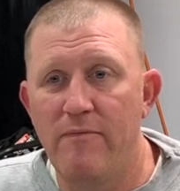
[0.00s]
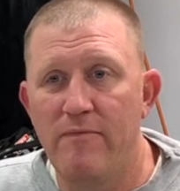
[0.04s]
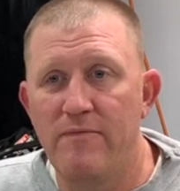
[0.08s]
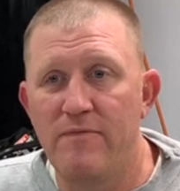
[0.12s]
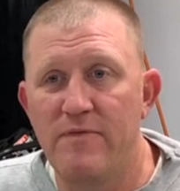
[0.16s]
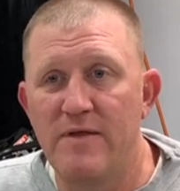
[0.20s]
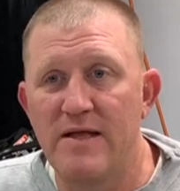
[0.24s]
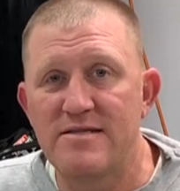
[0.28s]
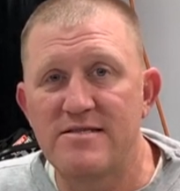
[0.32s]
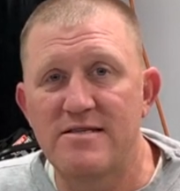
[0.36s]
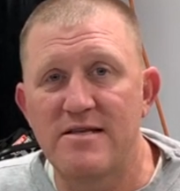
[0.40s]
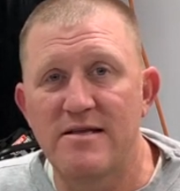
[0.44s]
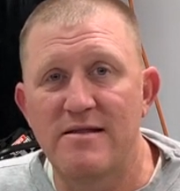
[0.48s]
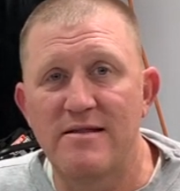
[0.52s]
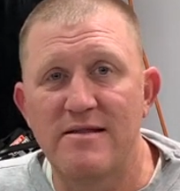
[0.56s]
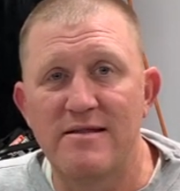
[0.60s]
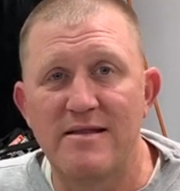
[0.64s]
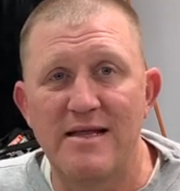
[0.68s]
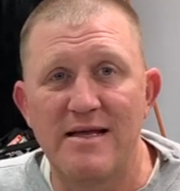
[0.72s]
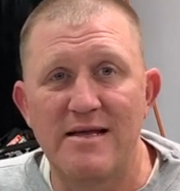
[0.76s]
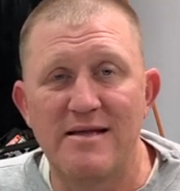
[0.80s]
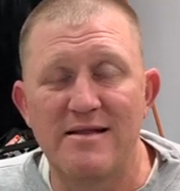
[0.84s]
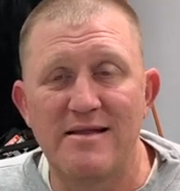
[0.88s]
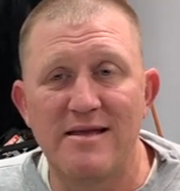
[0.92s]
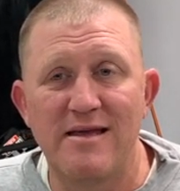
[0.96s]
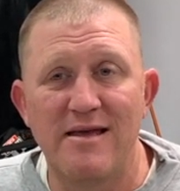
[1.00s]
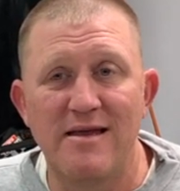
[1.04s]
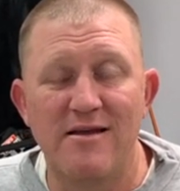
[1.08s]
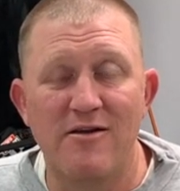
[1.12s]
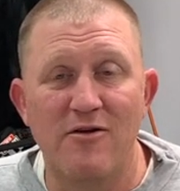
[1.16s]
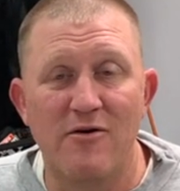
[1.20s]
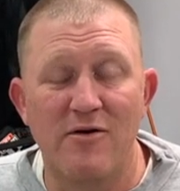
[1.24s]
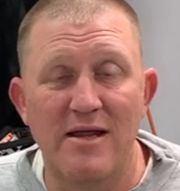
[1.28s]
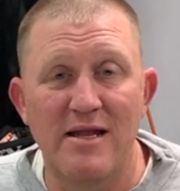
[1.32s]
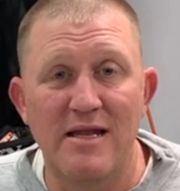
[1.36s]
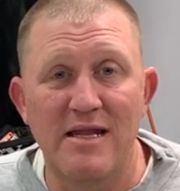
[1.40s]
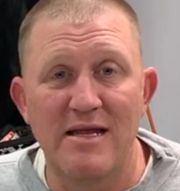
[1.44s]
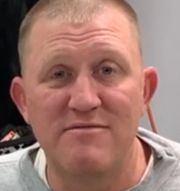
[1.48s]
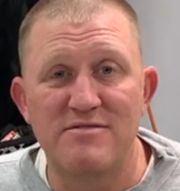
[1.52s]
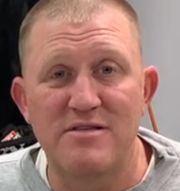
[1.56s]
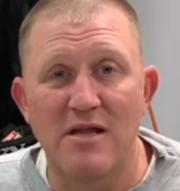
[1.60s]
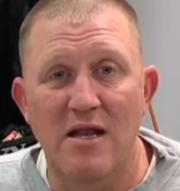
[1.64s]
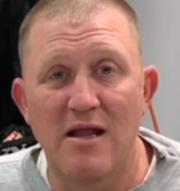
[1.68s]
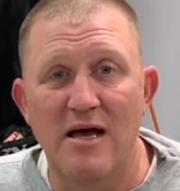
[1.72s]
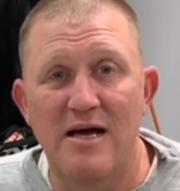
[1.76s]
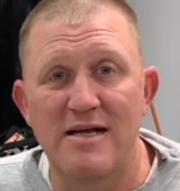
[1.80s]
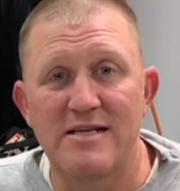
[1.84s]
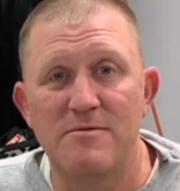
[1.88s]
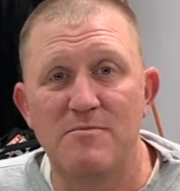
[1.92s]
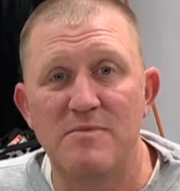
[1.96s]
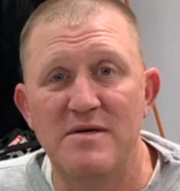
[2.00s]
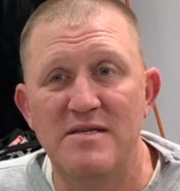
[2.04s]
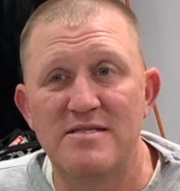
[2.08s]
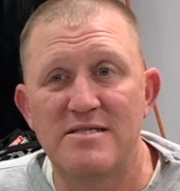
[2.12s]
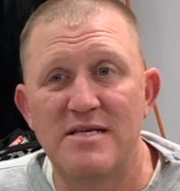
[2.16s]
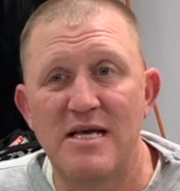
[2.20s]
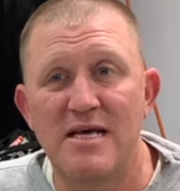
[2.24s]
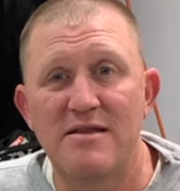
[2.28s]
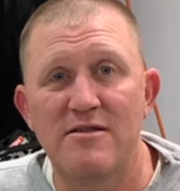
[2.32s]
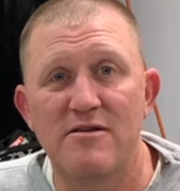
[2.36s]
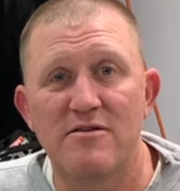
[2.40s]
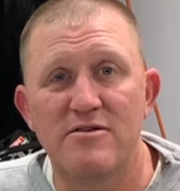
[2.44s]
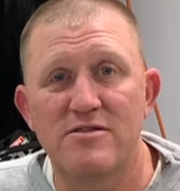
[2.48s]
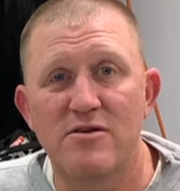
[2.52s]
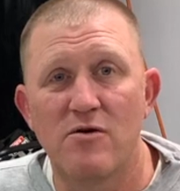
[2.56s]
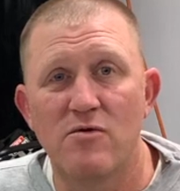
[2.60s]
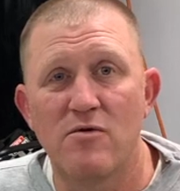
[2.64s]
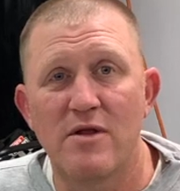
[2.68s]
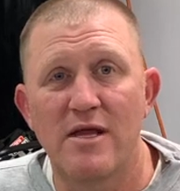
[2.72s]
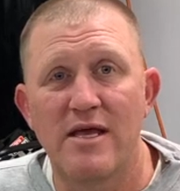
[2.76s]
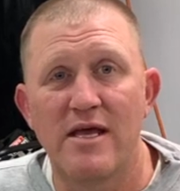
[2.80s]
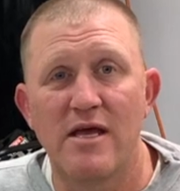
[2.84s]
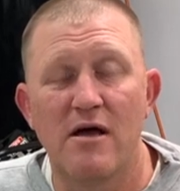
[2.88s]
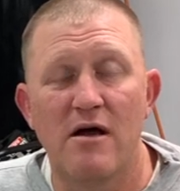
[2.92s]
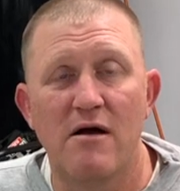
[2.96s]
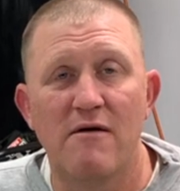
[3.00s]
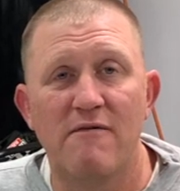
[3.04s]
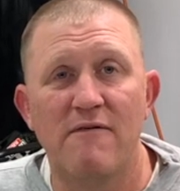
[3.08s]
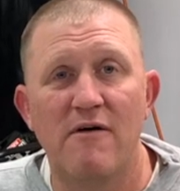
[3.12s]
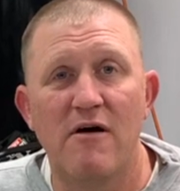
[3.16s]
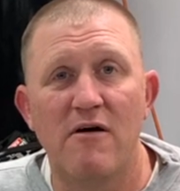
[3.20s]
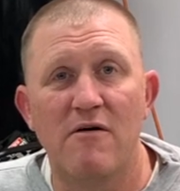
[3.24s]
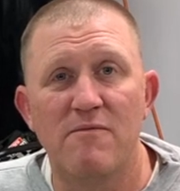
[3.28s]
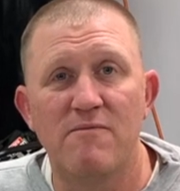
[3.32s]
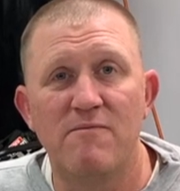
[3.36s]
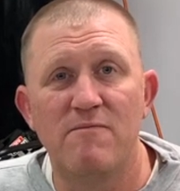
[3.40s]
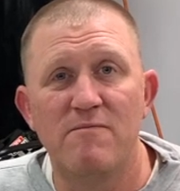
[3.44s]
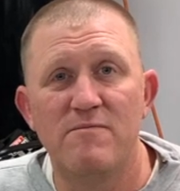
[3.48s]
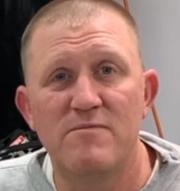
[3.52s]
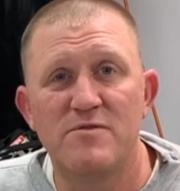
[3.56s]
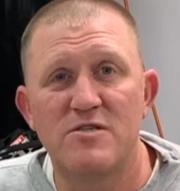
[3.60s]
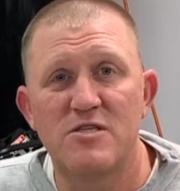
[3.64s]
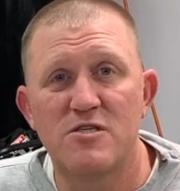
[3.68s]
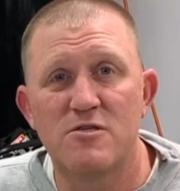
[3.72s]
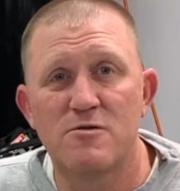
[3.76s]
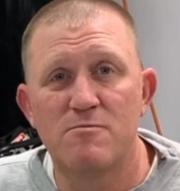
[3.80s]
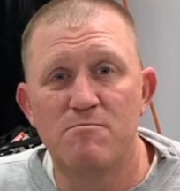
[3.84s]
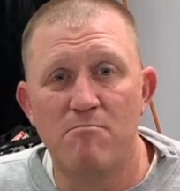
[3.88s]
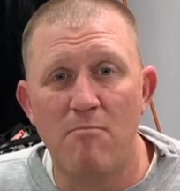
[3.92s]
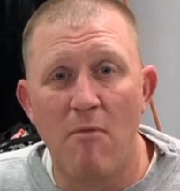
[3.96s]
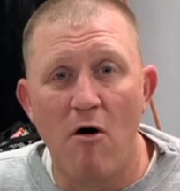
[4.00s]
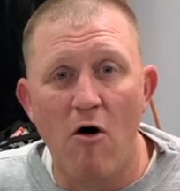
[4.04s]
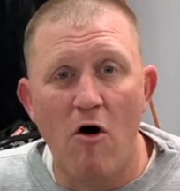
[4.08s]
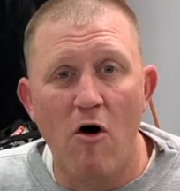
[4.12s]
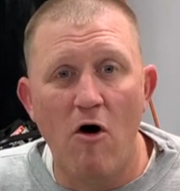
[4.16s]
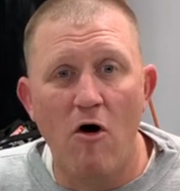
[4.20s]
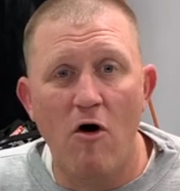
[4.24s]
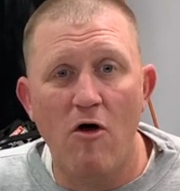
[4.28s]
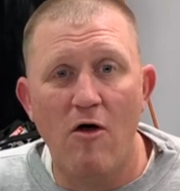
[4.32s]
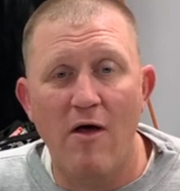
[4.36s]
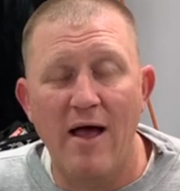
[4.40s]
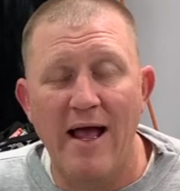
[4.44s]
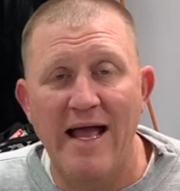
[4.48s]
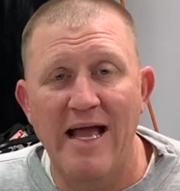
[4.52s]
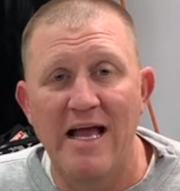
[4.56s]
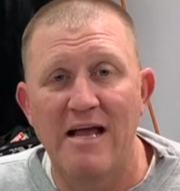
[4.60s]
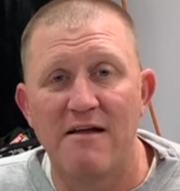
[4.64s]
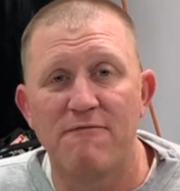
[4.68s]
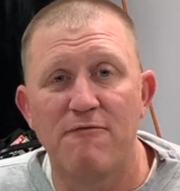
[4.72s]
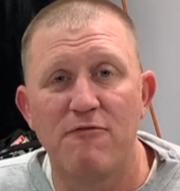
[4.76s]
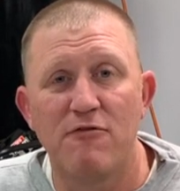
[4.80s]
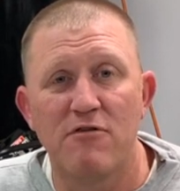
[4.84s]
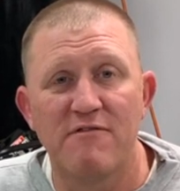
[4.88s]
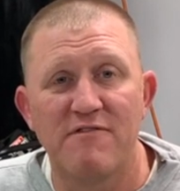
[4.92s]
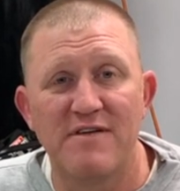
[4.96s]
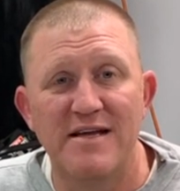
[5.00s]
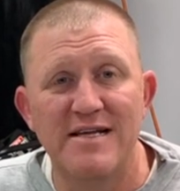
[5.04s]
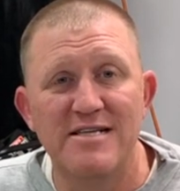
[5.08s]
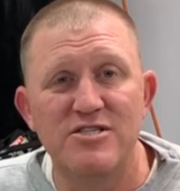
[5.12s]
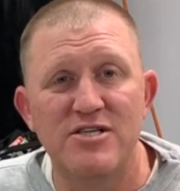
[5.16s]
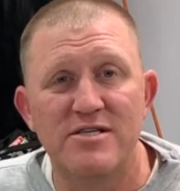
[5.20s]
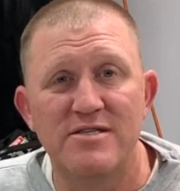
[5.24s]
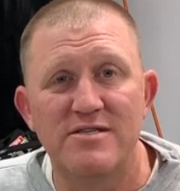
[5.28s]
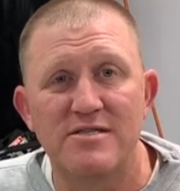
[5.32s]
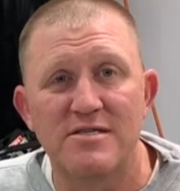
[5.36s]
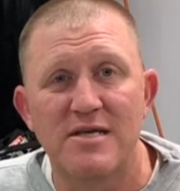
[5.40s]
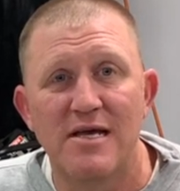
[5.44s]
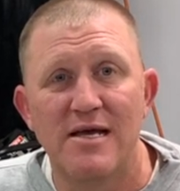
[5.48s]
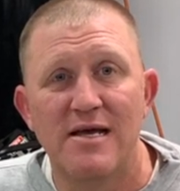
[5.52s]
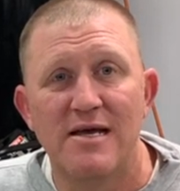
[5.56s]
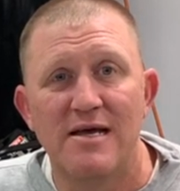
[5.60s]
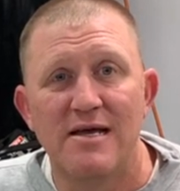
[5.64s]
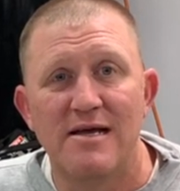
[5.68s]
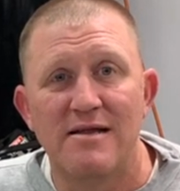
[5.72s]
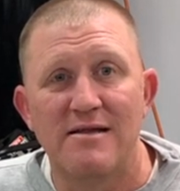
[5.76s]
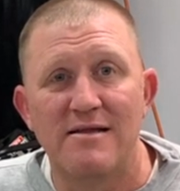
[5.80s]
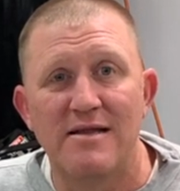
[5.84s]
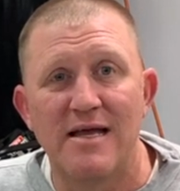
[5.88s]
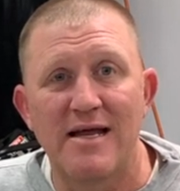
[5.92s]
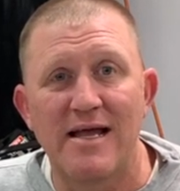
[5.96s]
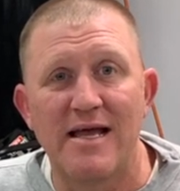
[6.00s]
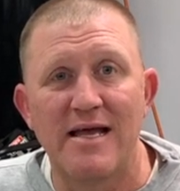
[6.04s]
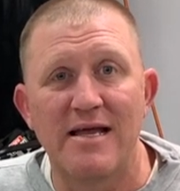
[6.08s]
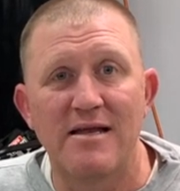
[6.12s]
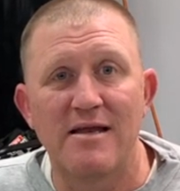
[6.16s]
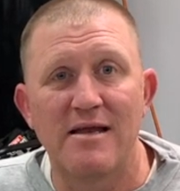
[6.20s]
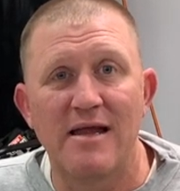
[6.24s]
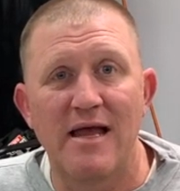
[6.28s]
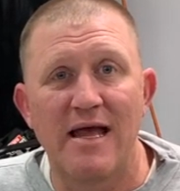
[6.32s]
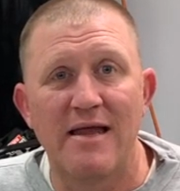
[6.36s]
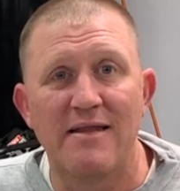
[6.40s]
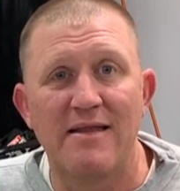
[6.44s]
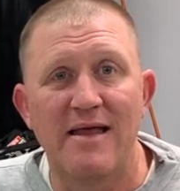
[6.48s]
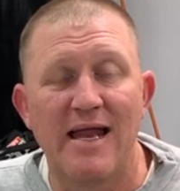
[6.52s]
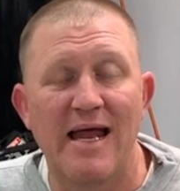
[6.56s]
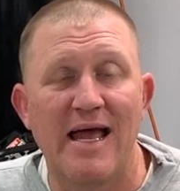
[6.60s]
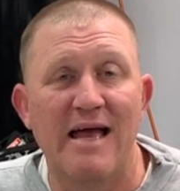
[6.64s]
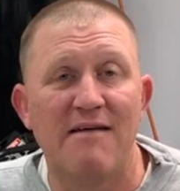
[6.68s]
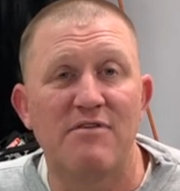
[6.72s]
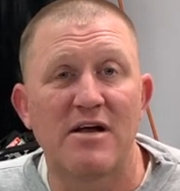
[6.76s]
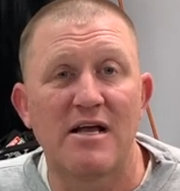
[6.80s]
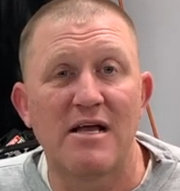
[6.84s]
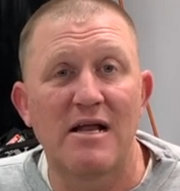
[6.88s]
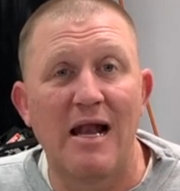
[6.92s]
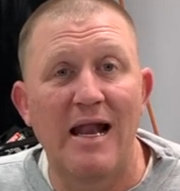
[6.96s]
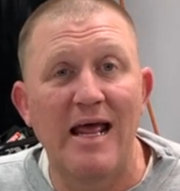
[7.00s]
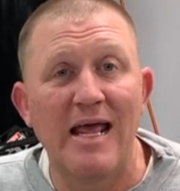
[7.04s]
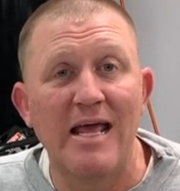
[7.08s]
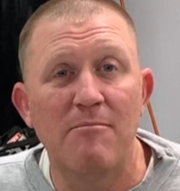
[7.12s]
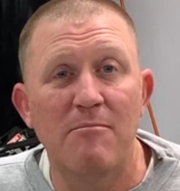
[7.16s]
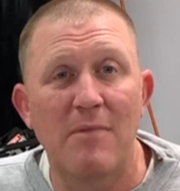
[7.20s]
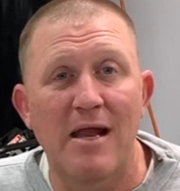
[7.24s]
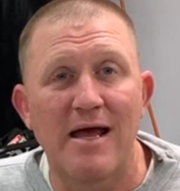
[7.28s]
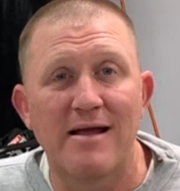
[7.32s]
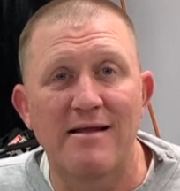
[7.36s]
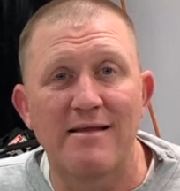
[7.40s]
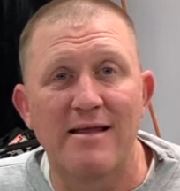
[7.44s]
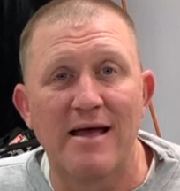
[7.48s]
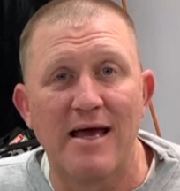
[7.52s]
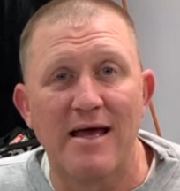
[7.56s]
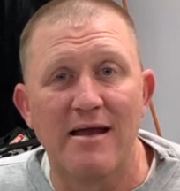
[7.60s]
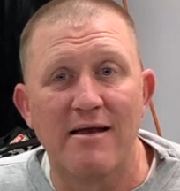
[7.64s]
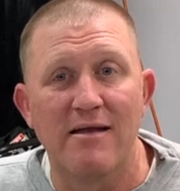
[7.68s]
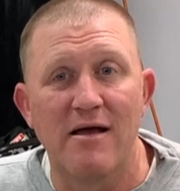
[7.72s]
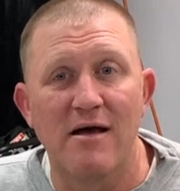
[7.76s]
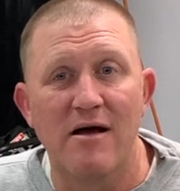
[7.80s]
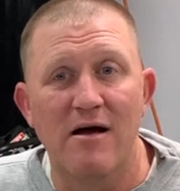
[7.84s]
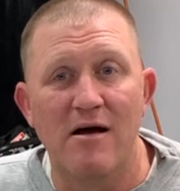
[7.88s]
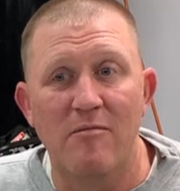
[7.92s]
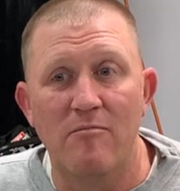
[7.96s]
That leaves a lot to be said. There's only a small handful of engines that have a claim like that.